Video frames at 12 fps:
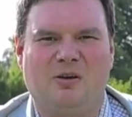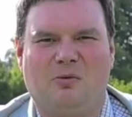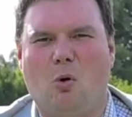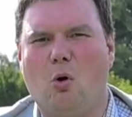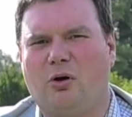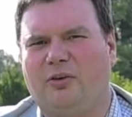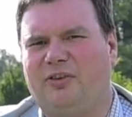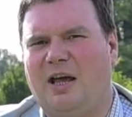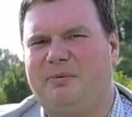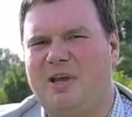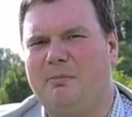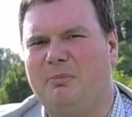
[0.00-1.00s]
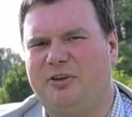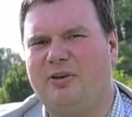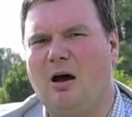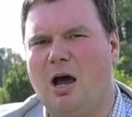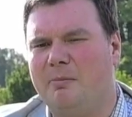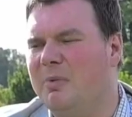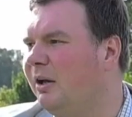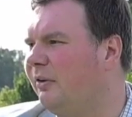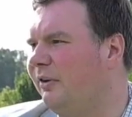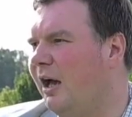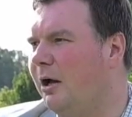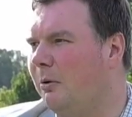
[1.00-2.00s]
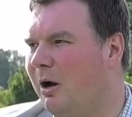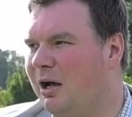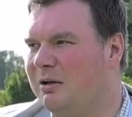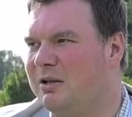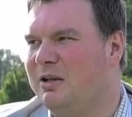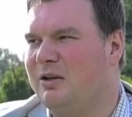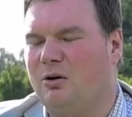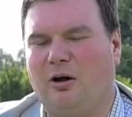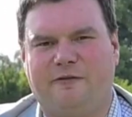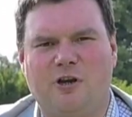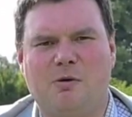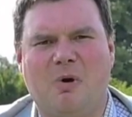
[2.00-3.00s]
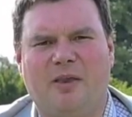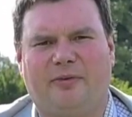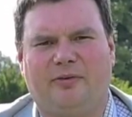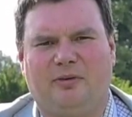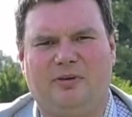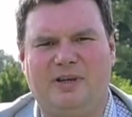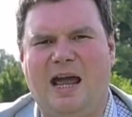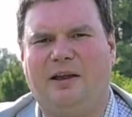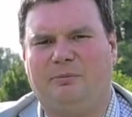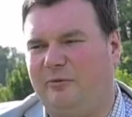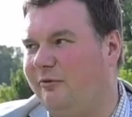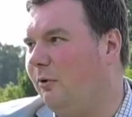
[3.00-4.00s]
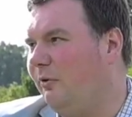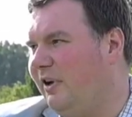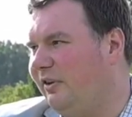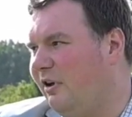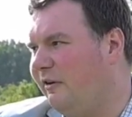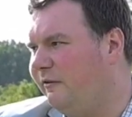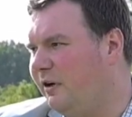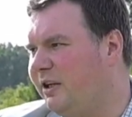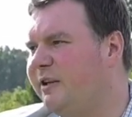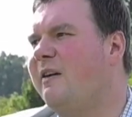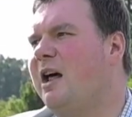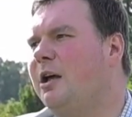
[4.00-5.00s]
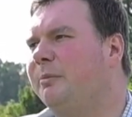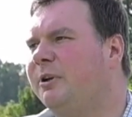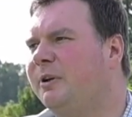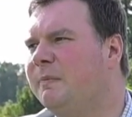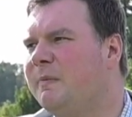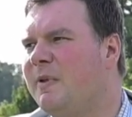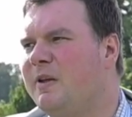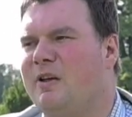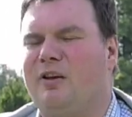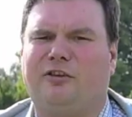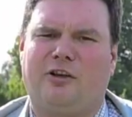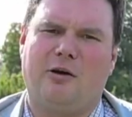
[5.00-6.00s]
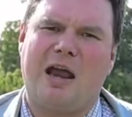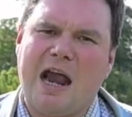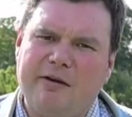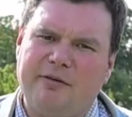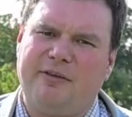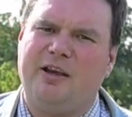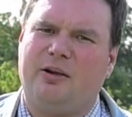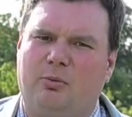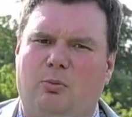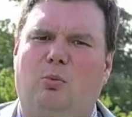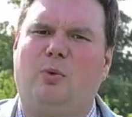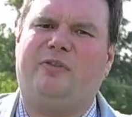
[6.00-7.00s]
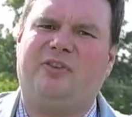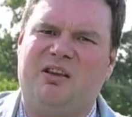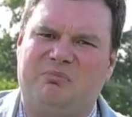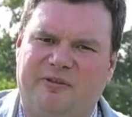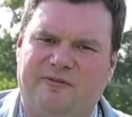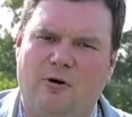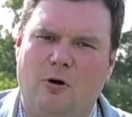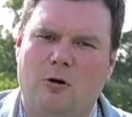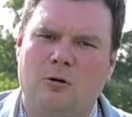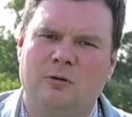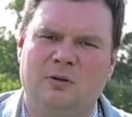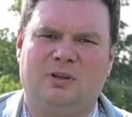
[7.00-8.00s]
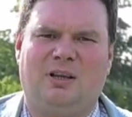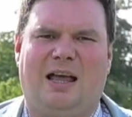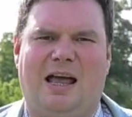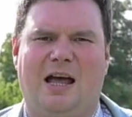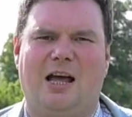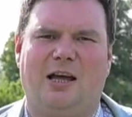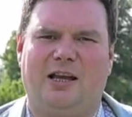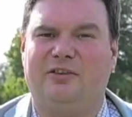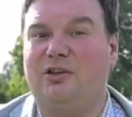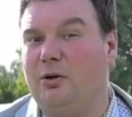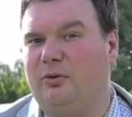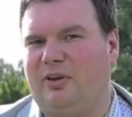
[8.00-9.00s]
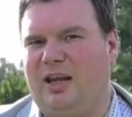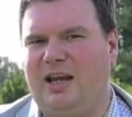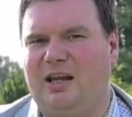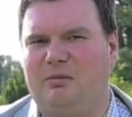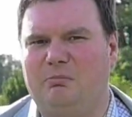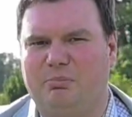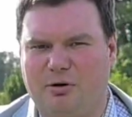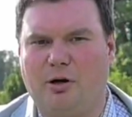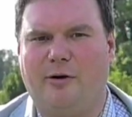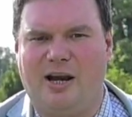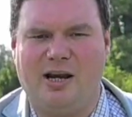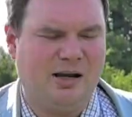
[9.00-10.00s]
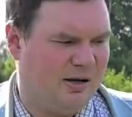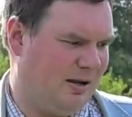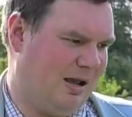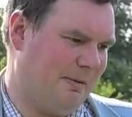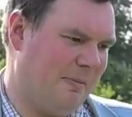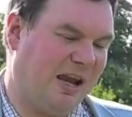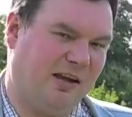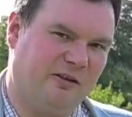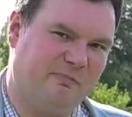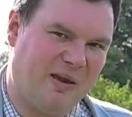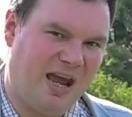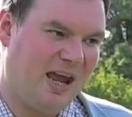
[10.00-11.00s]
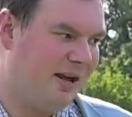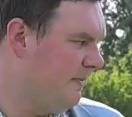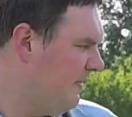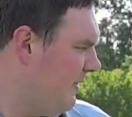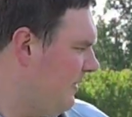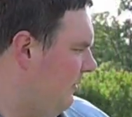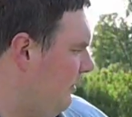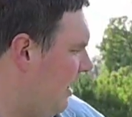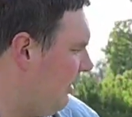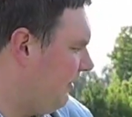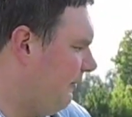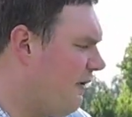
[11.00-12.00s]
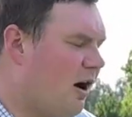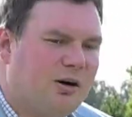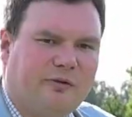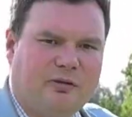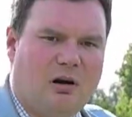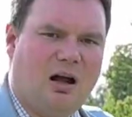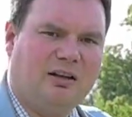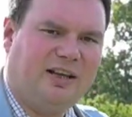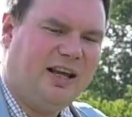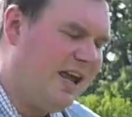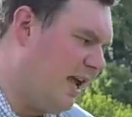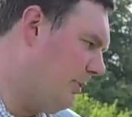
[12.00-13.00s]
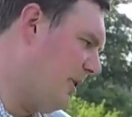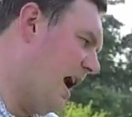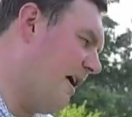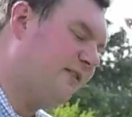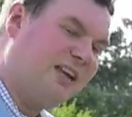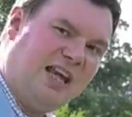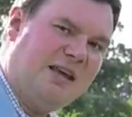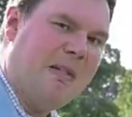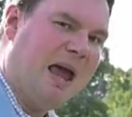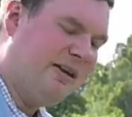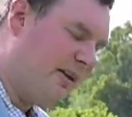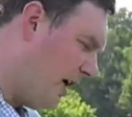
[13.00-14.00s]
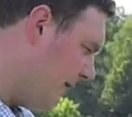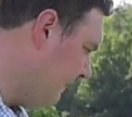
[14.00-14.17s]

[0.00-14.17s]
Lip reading: August, September time, so got a few months yet before these are fully developed. So everything we've seen before is used in brewing and making of beer, whereas the final variety here we have Tea Maker